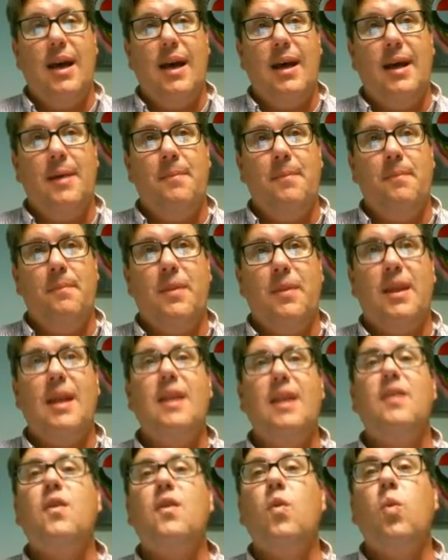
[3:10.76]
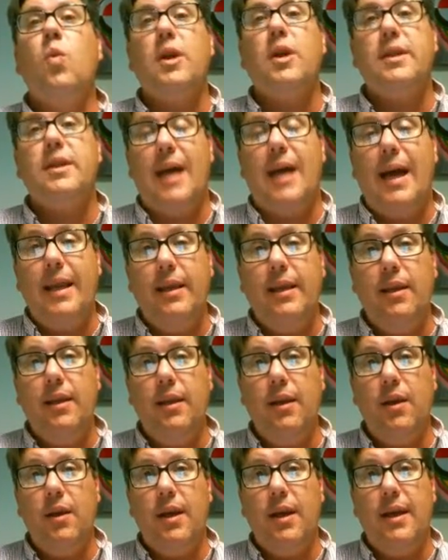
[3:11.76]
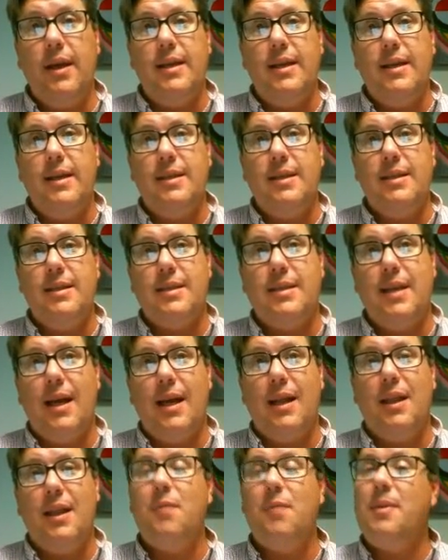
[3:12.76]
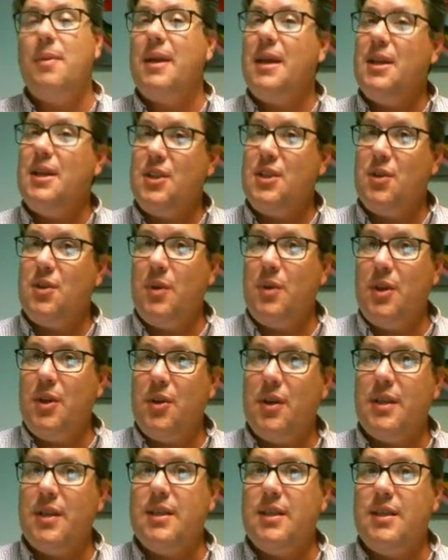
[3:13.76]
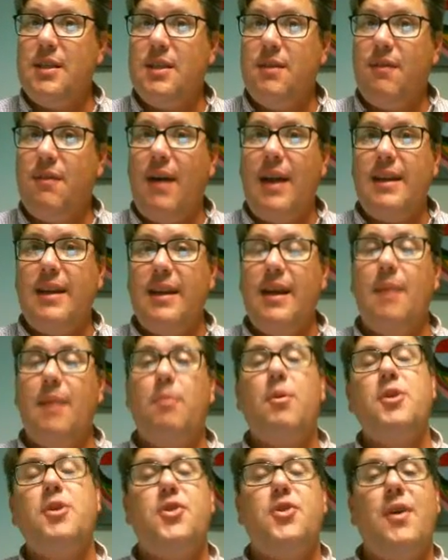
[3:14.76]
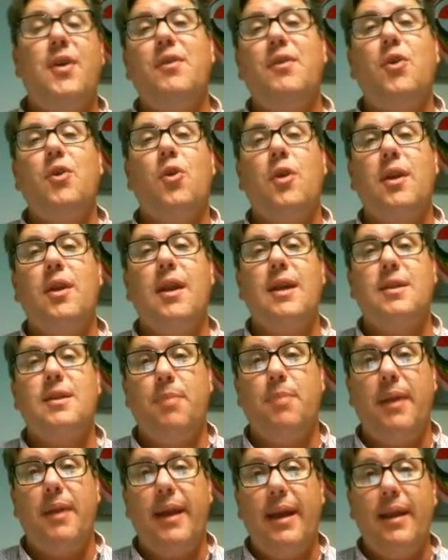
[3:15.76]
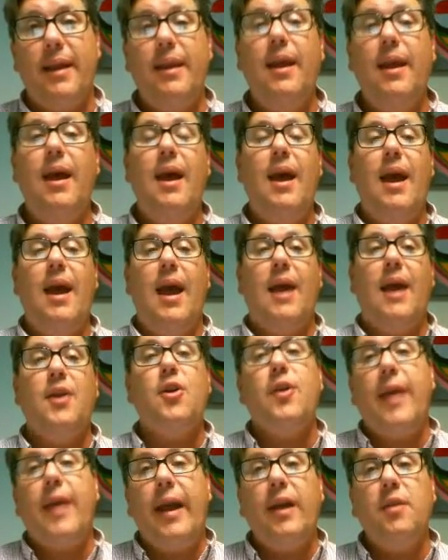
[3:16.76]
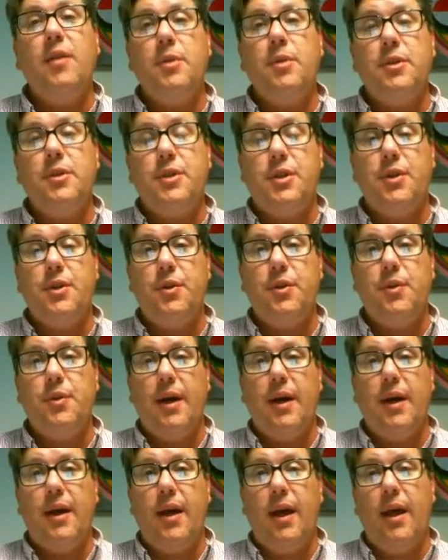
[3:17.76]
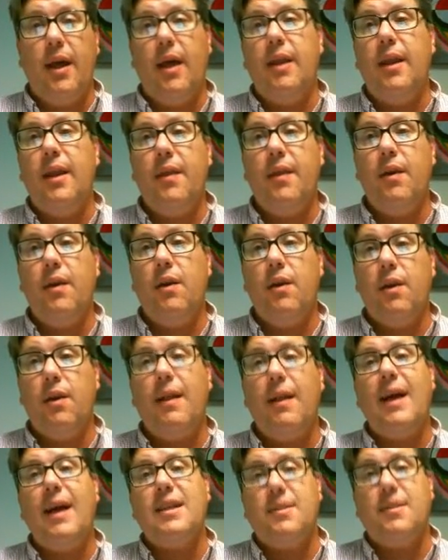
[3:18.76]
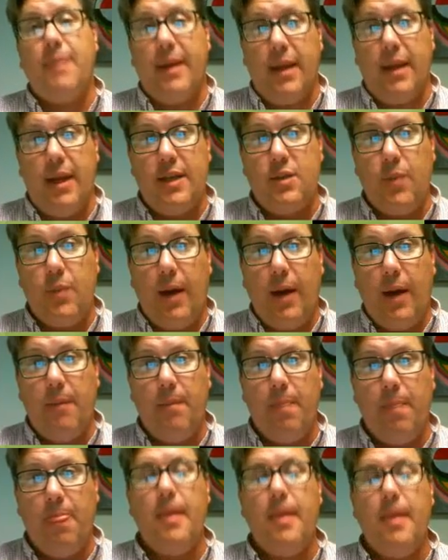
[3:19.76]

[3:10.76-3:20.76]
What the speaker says: getting the work done is a little bit easier when you can divide it up once you have an organized plan and are accountable to another classmate as well.